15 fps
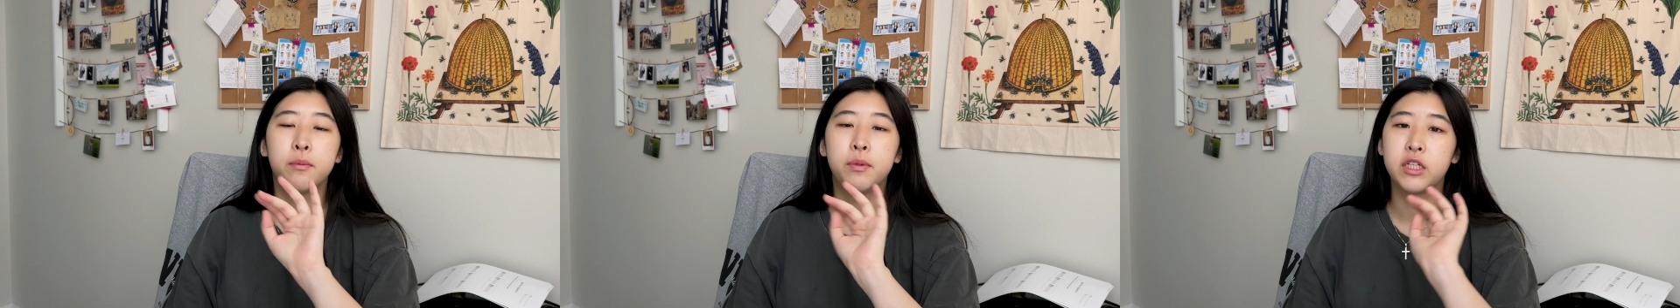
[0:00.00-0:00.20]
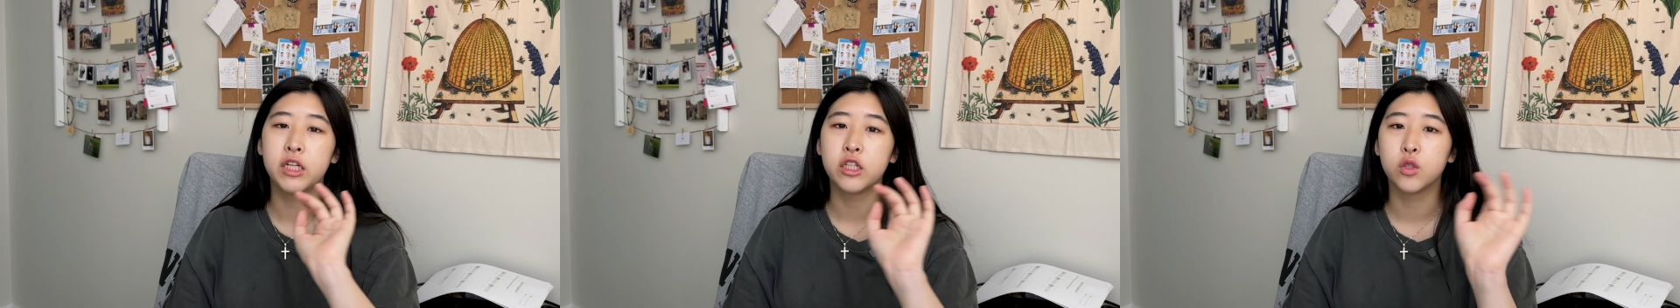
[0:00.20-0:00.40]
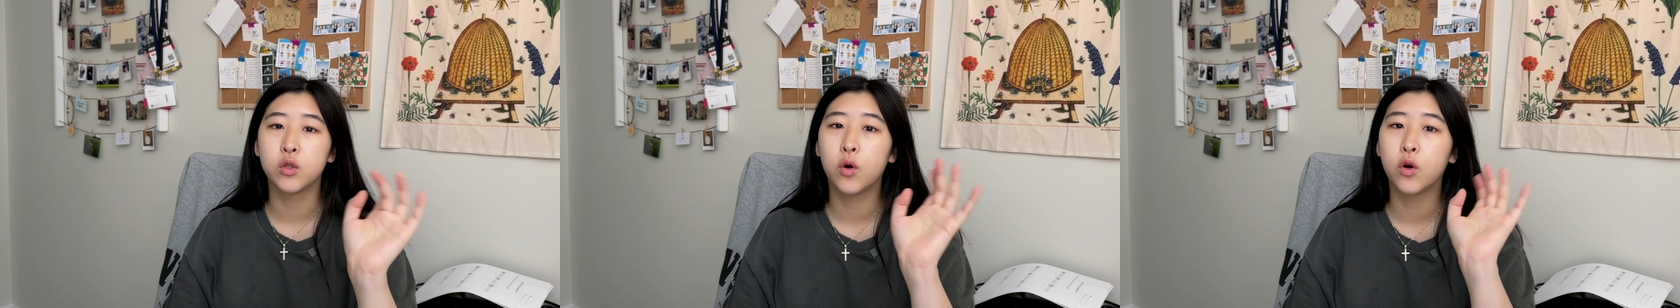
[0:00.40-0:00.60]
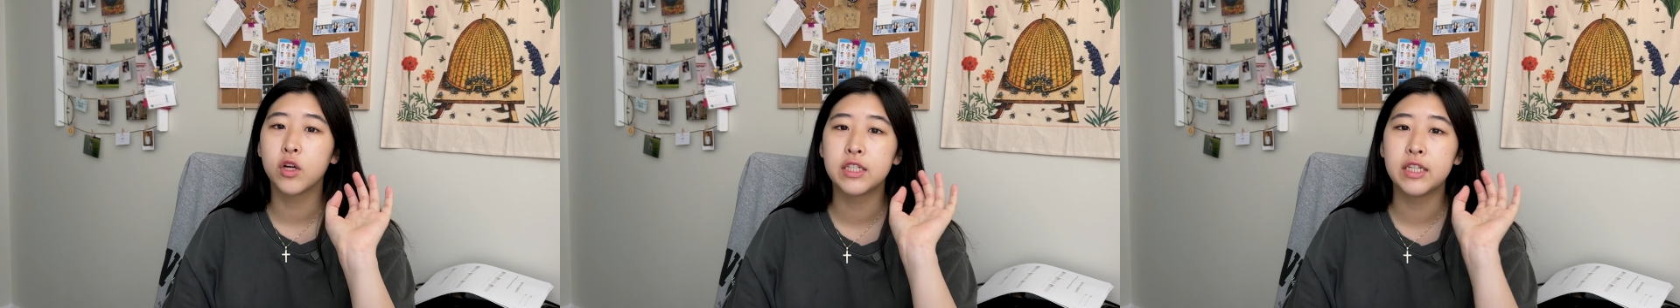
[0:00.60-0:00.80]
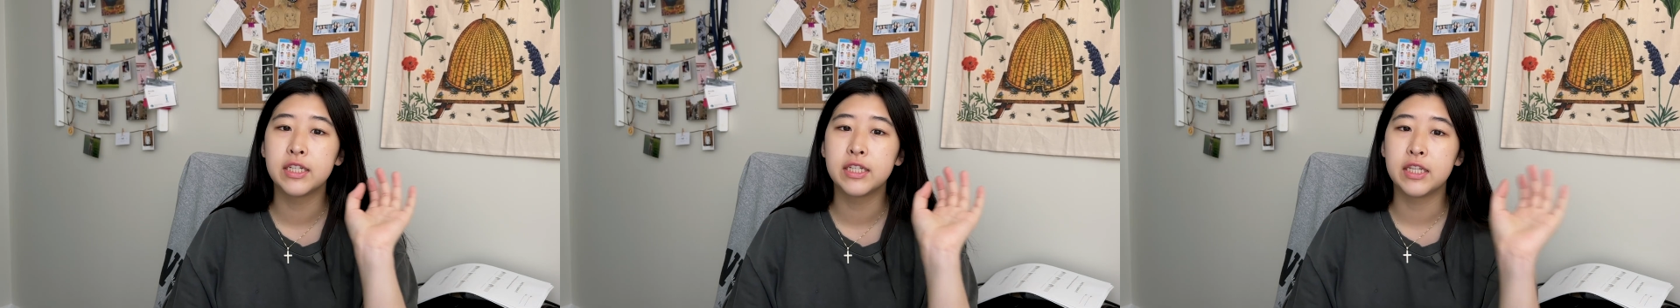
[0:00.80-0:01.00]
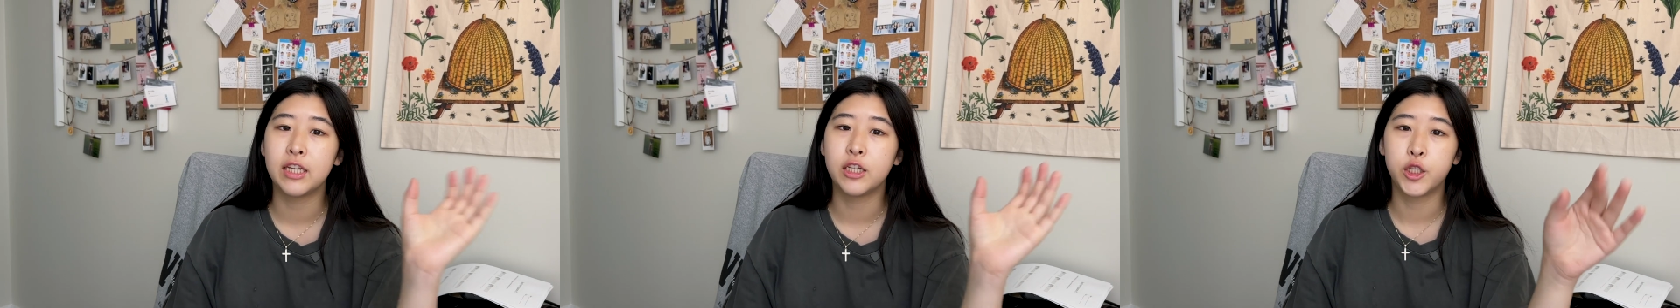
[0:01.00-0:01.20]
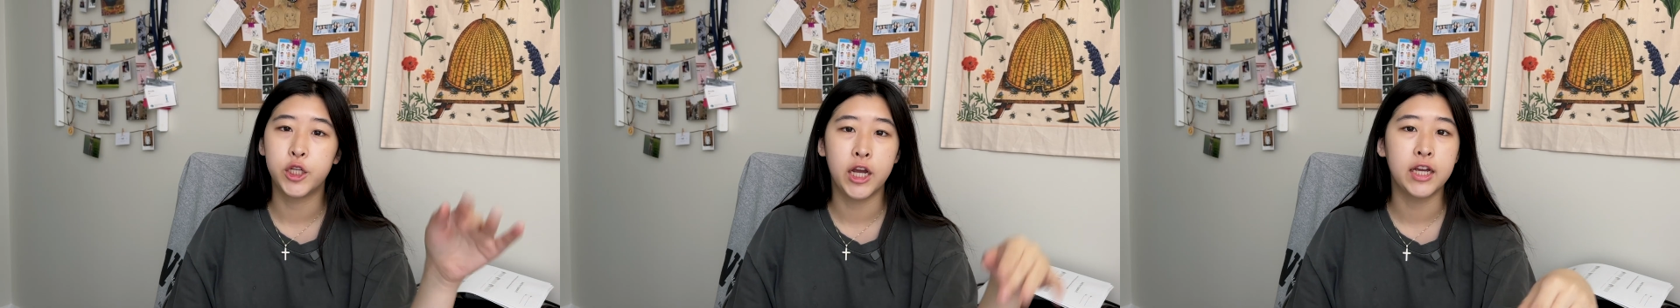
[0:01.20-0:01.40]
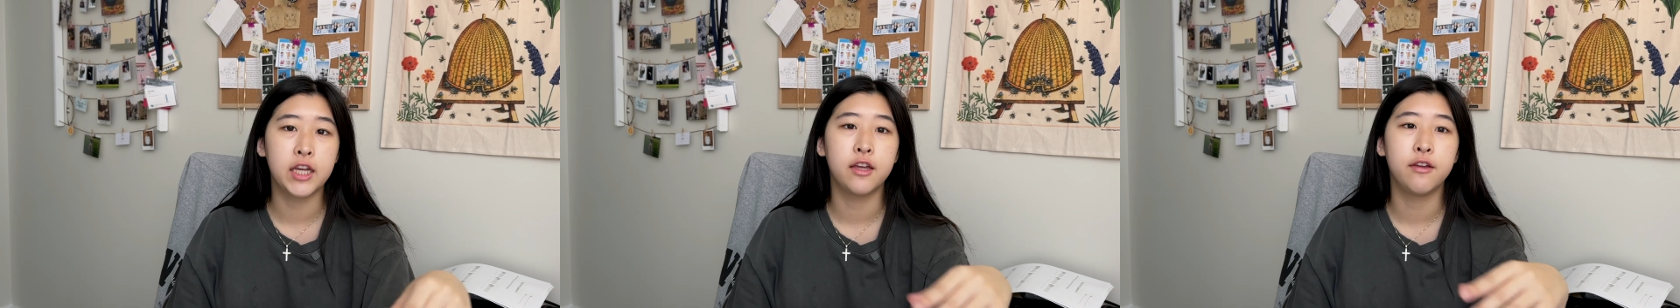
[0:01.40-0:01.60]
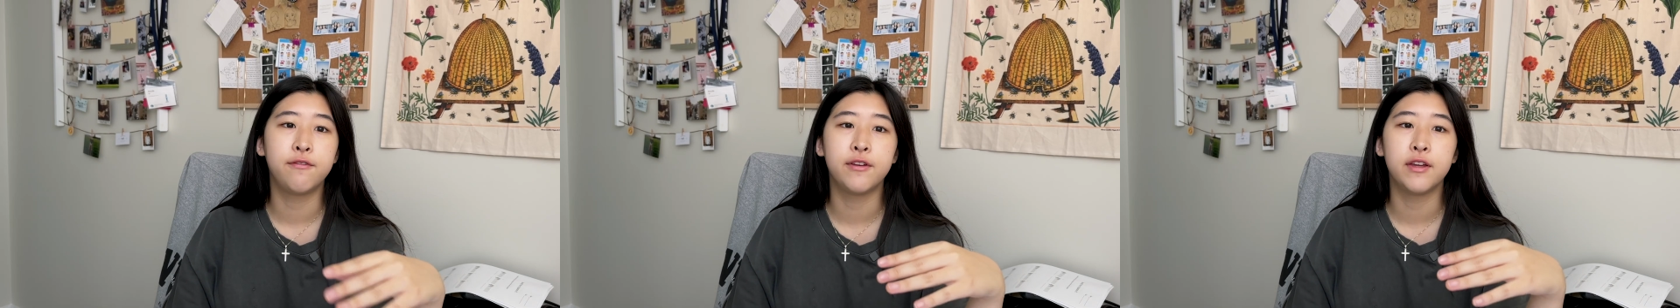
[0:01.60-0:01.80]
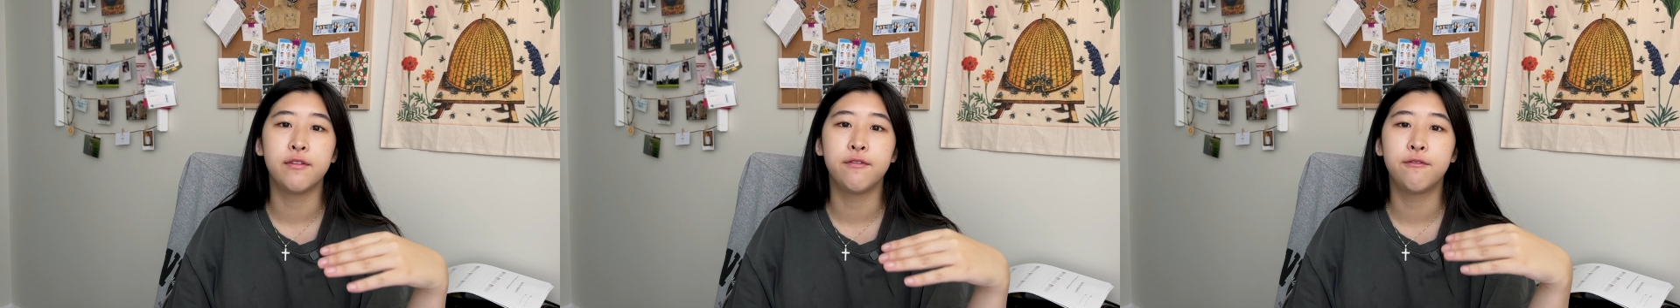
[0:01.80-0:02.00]
potential courses and then check if
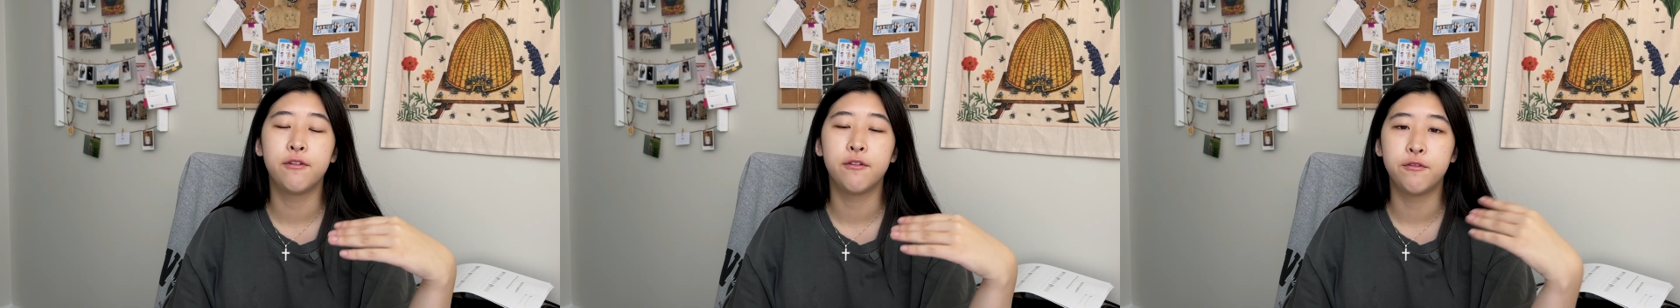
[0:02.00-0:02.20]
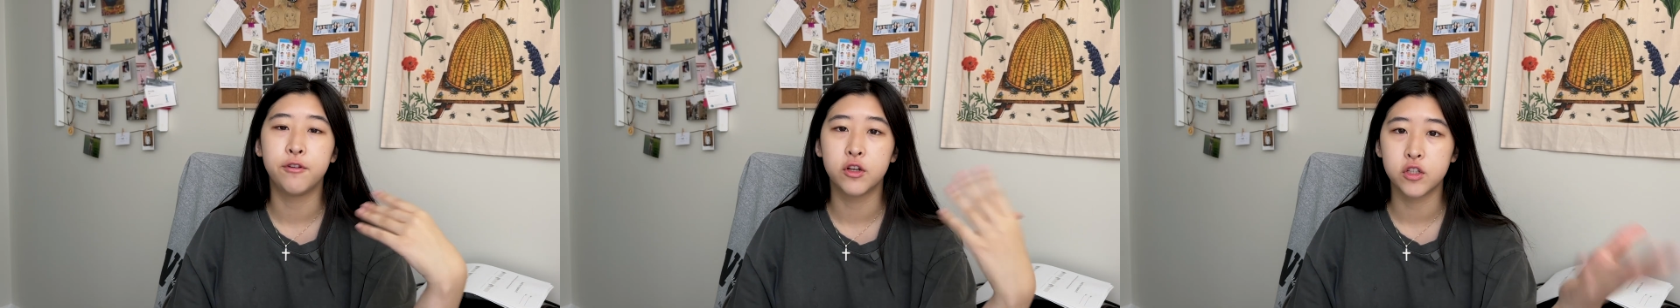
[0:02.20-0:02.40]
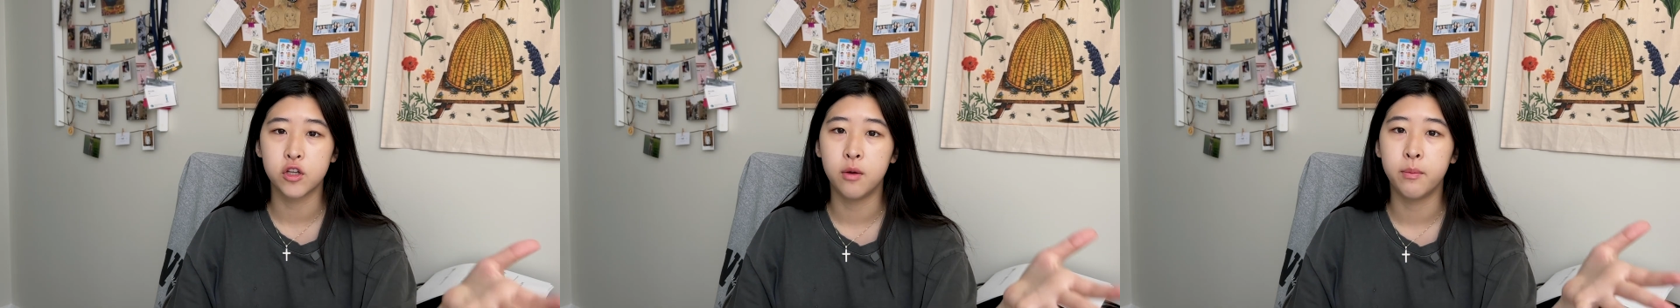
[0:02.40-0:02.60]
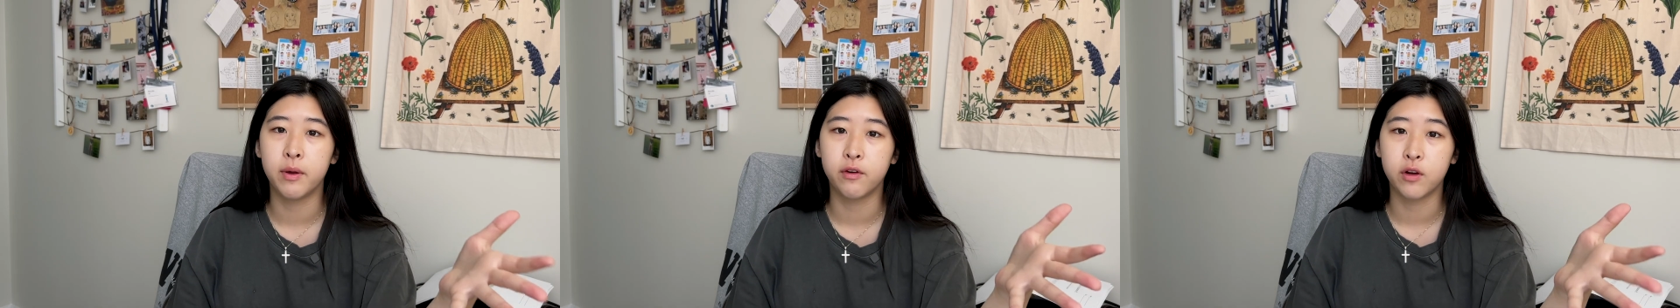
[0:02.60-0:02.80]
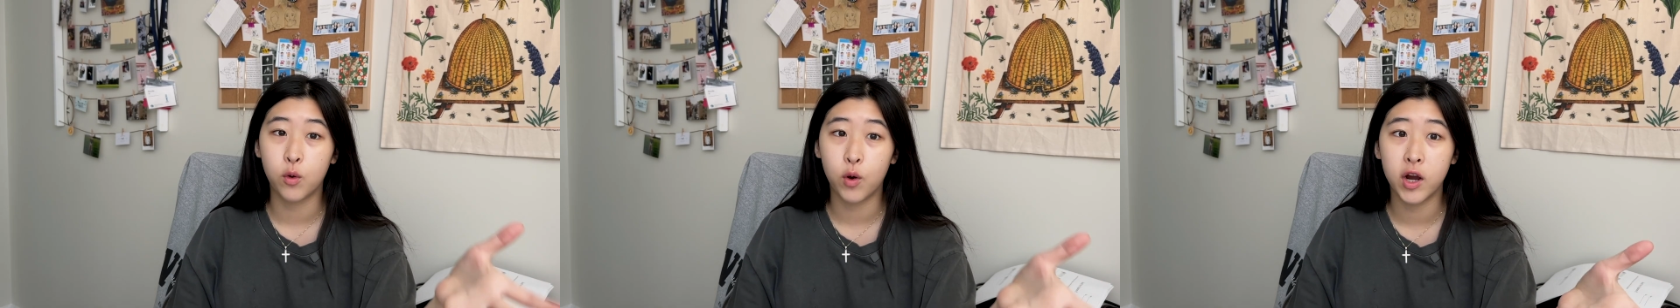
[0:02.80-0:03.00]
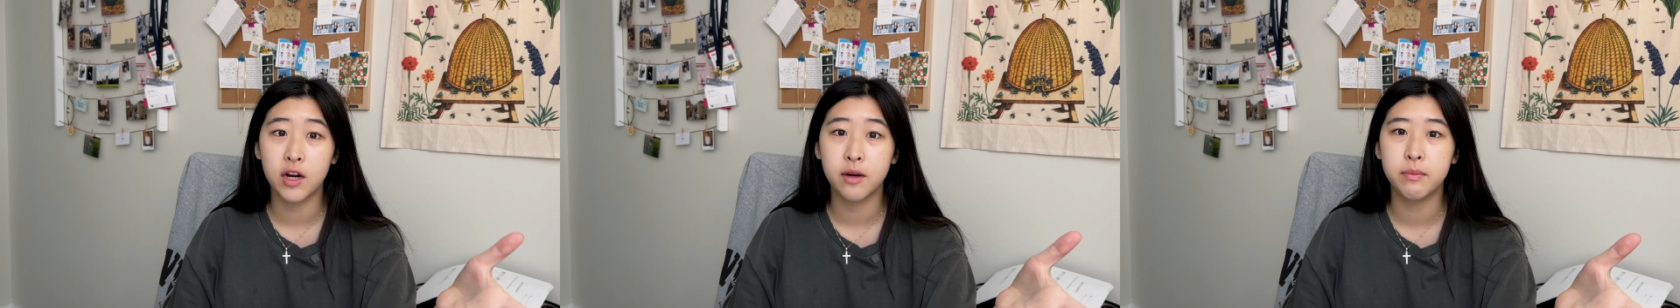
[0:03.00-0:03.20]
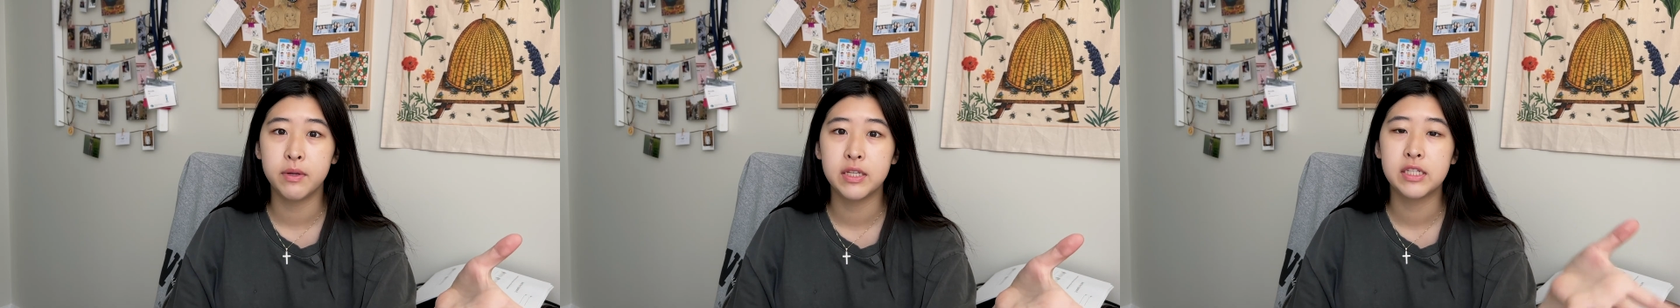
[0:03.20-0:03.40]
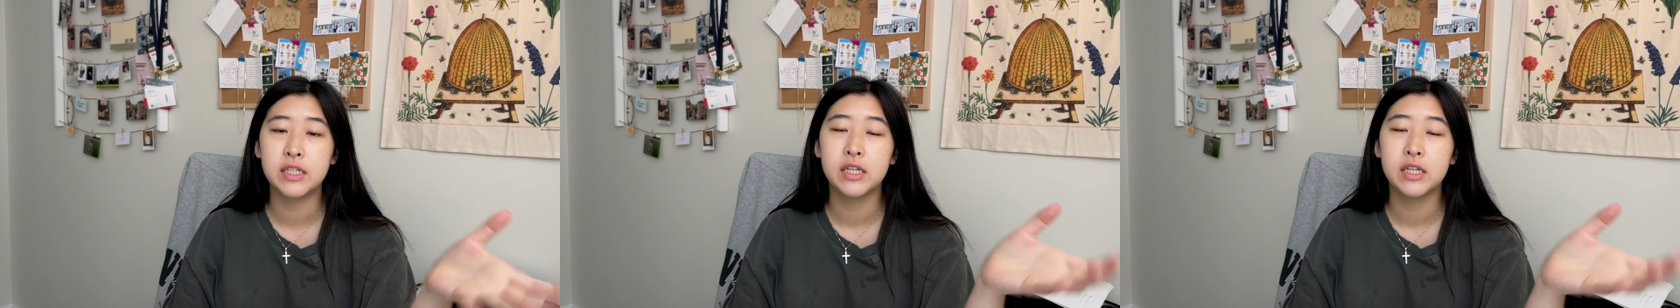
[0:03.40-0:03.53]
it fulfills all my requirements.